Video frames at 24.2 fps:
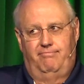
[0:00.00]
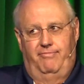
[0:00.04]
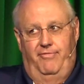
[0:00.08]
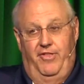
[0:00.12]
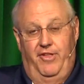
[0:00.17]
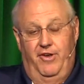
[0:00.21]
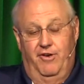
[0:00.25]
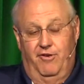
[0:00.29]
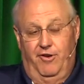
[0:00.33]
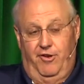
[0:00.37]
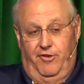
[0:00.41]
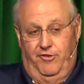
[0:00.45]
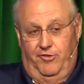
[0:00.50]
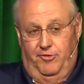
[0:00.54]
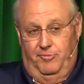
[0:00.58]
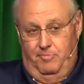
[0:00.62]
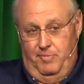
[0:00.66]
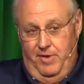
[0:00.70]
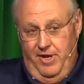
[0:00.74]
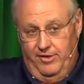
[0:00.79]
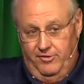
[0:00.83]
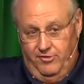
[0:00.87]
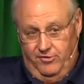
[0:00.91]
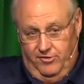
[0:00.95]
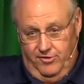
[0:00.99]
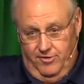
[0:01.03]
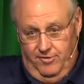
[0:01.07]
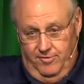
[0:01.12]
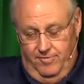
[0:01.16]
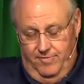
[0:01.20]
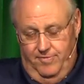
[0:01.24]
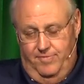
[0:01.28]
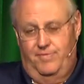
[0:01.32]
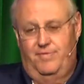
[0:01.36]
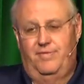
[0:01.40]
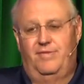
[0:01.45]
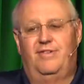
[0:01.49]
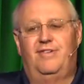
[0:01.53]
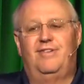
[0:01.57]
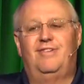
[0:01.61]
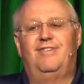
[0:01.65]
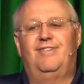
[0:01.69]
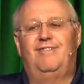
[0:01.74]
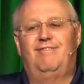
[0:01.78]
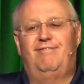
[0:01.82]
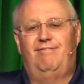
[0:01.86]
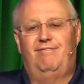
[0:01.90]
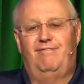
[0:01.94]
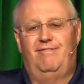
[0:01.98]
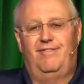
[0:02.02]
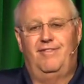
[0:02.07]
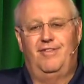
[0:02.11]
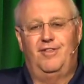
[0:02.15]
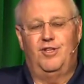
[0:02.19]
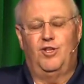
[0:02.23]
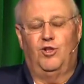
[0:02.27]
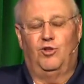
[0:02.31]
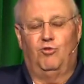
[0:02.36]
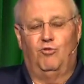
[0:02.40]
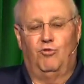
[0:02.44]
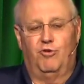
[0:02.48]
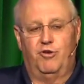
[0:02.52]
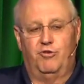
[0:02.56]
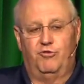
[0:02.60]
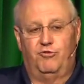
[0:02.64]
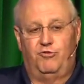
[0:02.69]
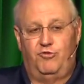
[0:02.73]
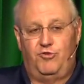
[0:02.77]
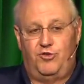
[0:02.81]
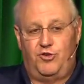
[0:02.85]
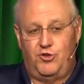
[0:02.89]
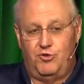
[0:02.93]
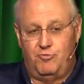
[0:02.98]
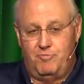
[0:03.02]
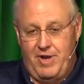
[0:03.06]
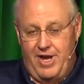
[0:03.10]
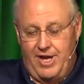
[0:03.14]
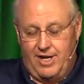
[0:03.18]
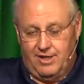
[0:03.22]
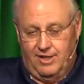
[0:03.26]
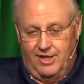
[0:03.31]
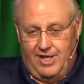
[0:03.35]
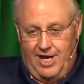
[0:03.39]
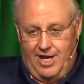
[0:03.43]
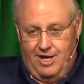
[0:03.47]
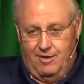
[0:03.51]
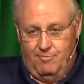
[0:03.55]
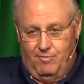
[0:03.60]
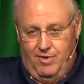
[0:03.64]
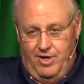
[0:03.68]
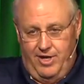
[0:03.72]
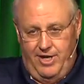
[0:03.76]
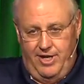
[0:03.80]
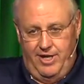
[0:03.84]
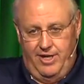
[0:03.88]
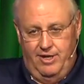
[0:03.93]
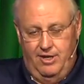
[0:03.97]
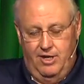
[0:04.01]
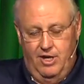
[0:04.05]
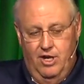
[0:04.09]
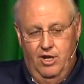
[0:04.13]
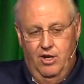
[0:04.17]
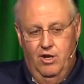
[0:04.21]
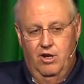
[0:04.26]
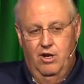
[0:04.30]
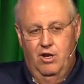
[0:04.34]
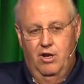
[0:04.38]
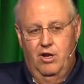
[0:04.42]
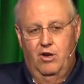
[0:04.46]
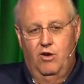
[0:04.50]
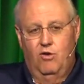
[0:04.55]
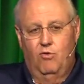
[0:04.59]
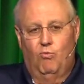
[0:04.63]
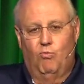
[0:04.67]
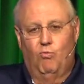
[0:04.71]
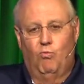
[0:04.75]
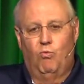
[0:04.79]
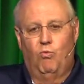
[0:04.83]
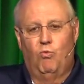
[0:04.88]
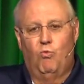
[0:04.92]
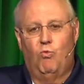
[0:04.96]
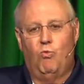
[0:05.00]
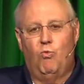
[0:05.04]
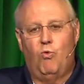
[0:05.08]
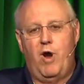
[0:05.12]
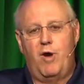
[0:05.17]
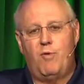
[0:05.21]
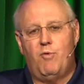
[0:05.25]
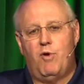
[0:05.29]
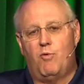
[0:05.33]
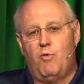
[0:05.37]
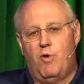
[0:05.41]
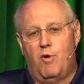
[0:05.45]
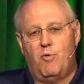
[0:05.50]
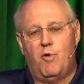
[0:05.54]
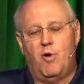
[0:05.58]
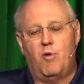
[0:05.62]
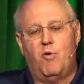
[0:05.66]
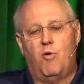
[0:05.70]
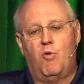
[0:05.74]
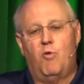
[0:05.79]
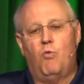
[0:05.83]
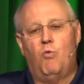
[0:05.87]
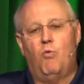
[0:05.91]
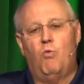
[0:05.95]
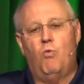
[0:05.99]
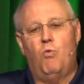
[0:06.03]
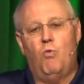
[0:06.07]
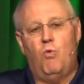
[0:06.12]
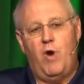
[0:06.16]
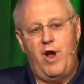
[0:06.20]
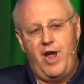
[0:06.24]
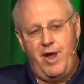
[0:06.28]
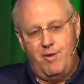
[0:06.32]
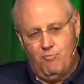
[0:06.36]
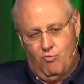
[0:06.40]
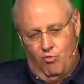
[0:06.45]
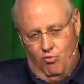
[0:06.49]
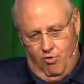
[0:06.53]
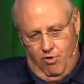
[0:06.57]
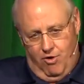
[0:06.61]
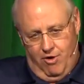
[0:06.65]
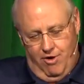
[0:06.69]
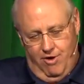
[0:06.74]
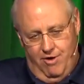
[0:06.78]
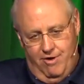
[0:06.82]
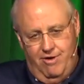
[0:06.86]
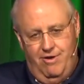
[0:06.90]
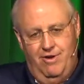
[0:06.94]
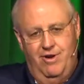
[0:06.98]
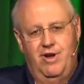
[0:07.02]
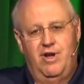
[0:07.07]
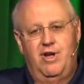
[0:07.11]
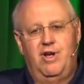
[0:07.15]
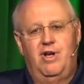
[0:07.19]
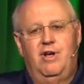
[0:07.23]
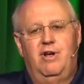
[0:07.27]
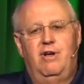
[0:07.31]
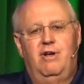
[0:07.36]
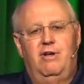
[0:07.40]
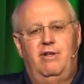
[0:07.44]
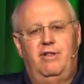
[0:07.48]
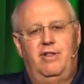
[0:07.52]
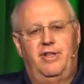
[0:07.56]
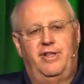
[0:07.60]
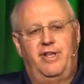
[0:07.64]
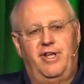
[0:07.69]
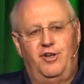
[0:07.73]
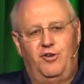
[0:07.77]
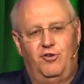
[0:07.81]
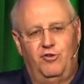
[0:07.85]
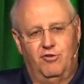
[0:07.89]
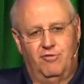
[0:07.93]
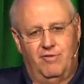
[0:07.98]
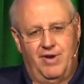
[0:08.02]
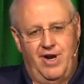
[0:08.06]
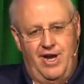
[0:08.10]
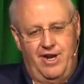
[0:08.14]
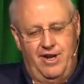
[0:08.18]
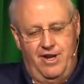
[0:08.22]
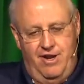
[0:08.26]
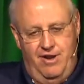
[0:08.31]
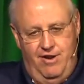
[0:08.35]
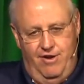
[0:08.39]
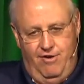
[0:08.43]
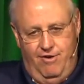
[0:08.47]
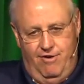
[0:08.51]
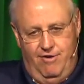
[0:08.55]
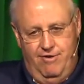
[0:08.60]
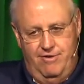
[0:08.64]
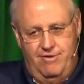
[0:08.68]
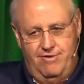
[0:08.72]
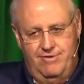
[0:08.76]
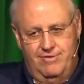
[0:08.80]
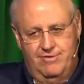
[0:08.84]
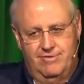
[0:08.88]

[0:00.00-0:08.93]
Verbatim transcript: They're expensive. The lawyers do make a lot of money, way, way, way, way, way more than they do around here.